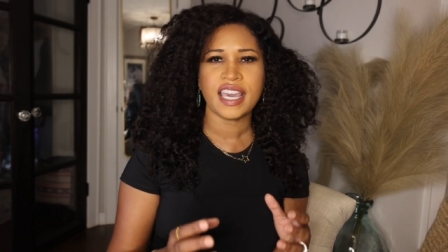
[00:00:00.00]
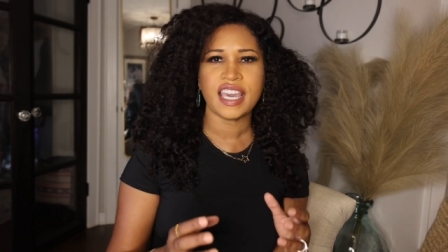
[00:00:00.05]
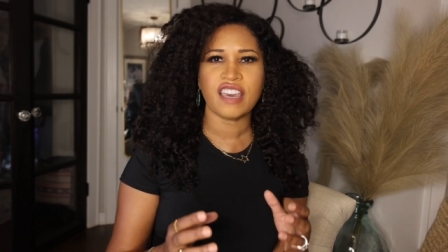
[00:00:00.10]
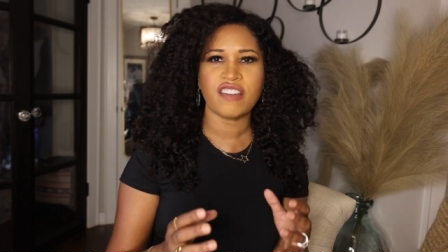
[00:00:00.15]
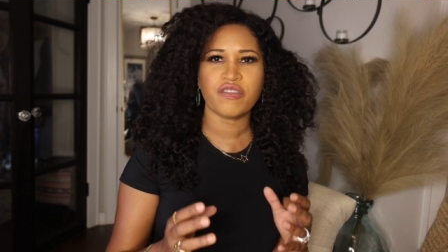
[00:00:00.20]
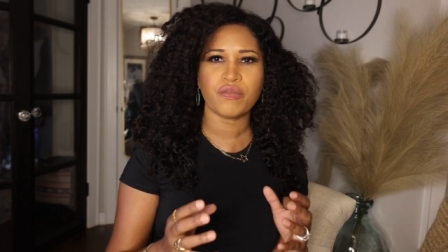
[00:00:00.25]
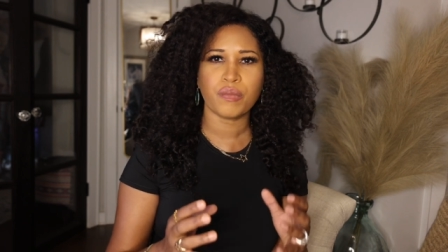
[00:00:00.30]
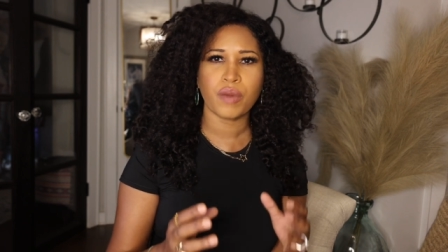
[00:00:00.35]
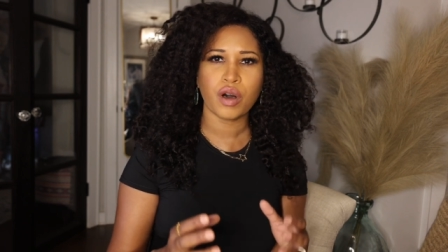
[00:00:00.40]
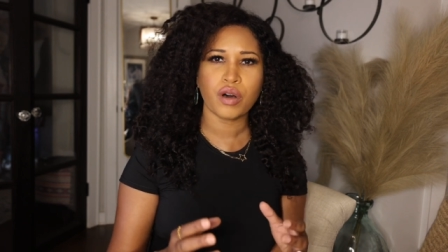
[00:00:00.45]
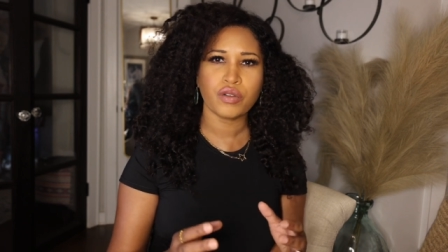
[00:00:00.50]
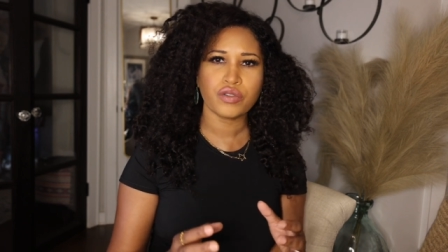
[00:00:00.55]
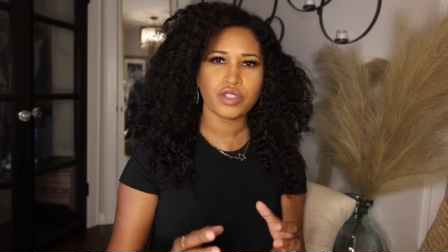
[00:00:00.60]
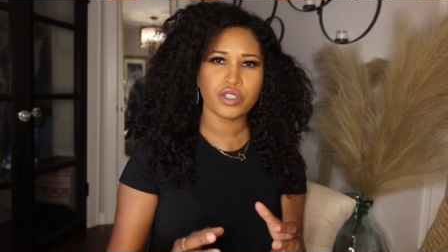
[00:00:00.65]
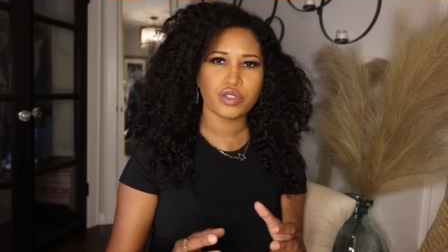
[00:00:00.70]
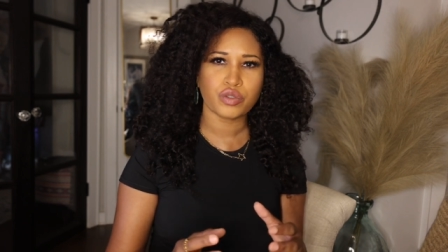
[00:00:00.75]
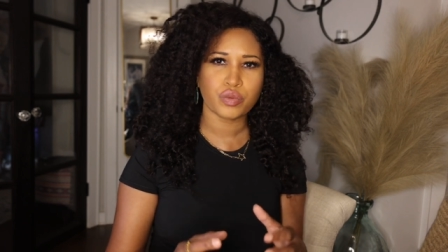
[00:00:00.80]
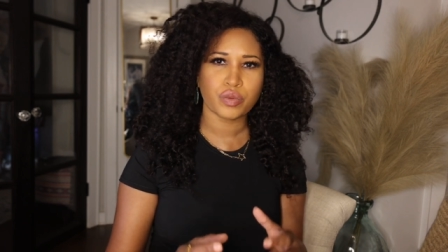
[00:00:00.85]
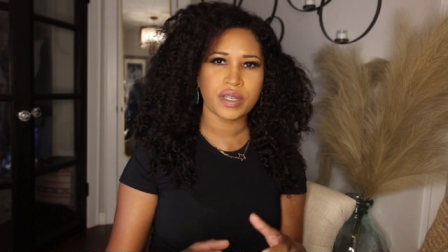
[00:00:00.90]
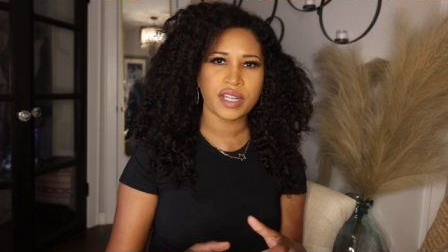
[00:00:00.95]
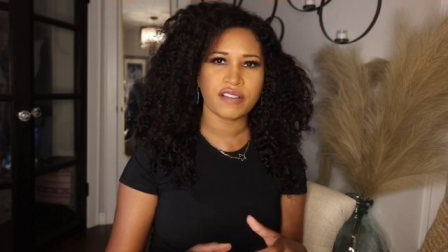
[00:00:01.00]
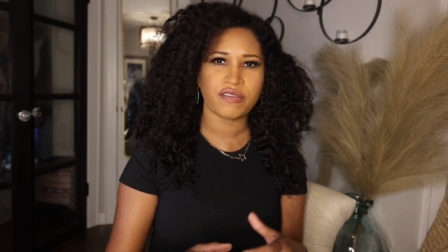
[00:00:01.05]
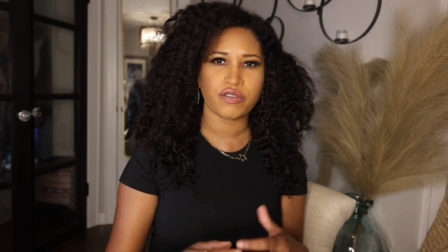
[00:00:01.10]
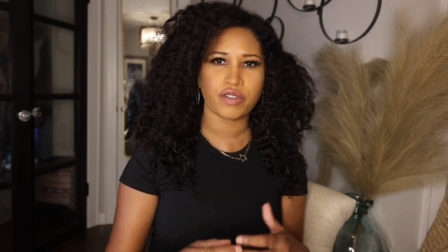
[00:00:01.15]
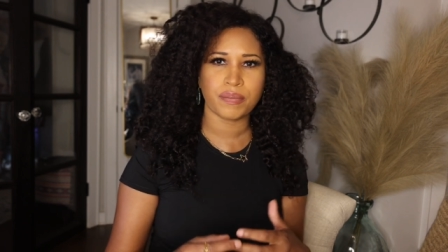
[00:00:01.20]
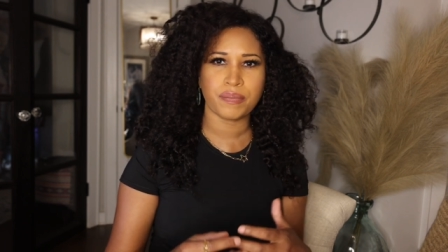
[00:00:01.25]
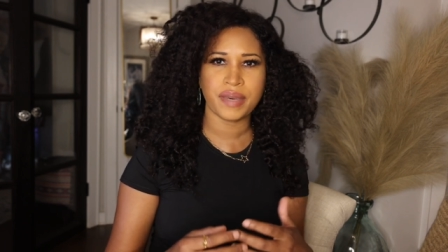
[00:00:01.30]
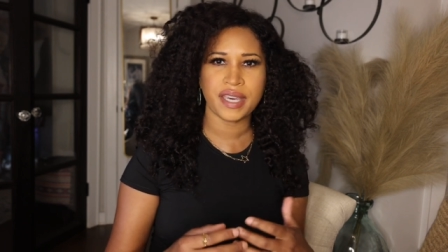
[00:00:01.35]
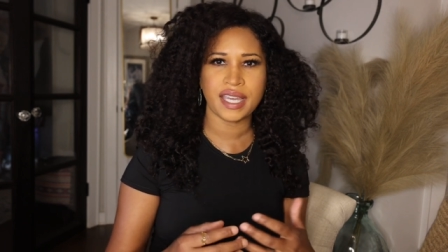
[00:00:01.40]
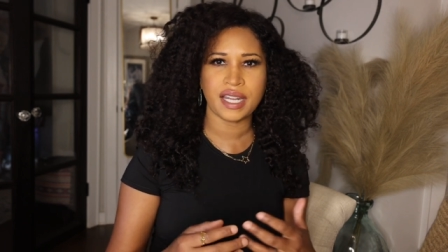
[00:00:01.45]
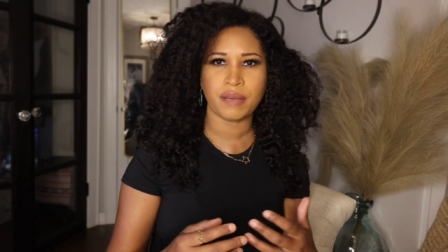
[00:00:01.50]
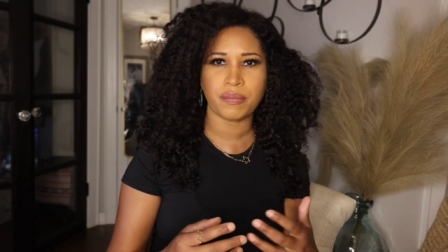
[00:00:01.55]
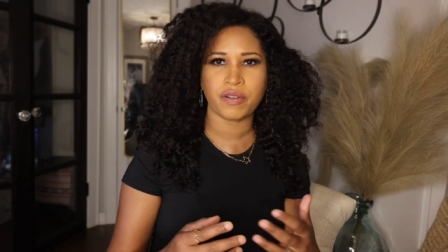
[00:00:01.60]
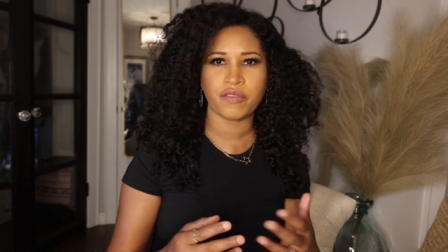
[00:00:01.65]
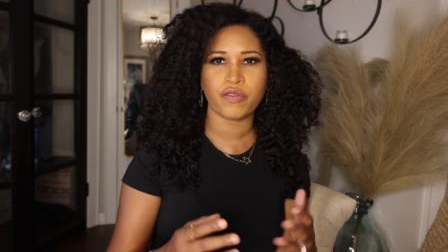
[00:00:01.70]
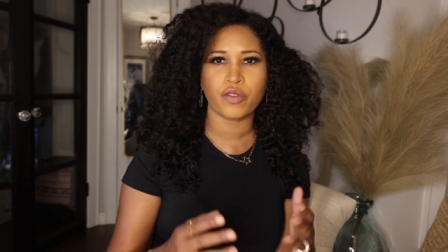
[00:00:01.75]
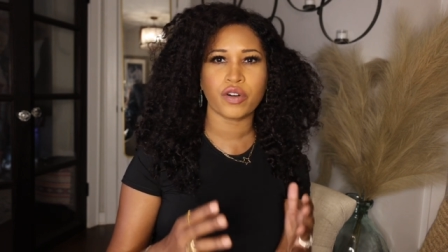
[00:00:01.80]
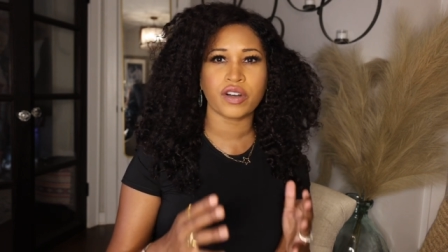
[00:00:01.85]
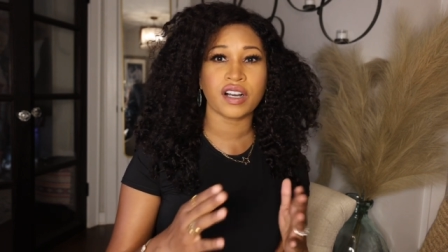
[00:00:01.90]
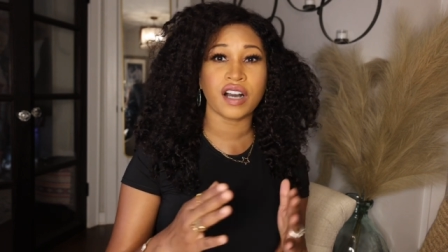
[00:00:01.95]
if Moses would have repented
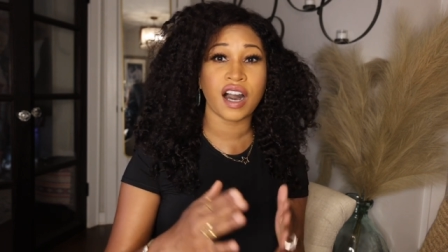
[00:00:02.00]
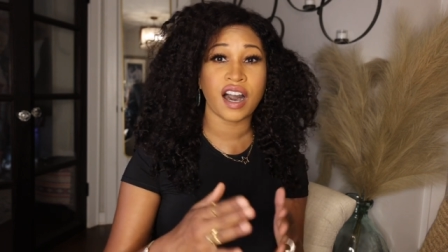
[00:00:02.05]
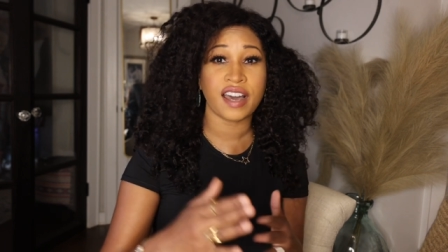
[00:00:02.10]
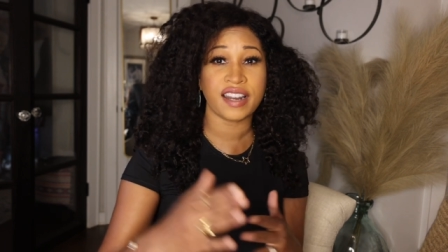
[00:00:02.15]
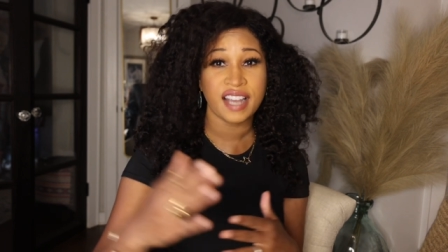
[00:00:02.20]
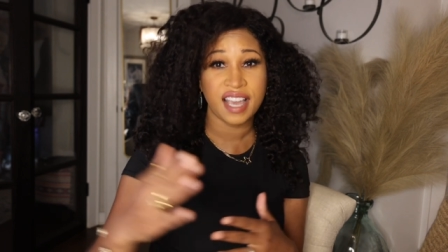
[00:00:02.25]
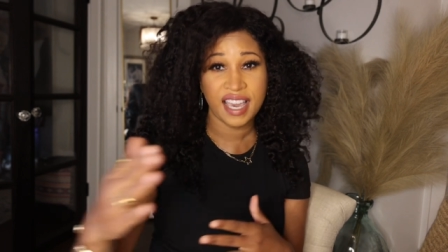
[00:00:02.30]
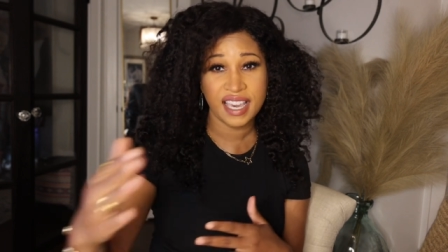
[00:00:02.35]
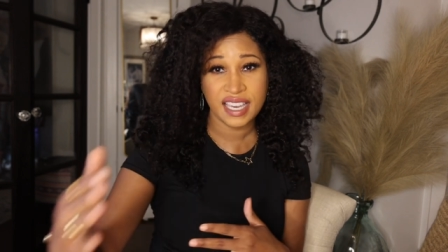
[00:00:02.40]
before God